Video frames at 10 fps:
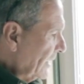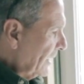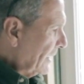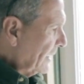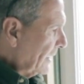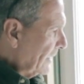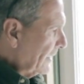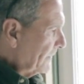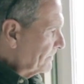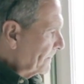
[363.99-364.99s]

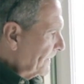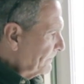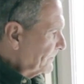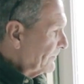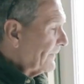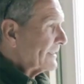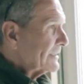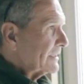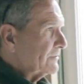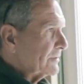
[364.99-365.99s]
The
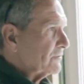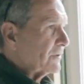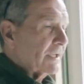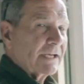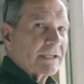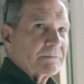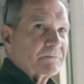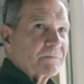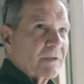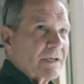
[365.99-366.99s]
fact that it's
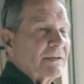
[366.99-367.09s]
insulated,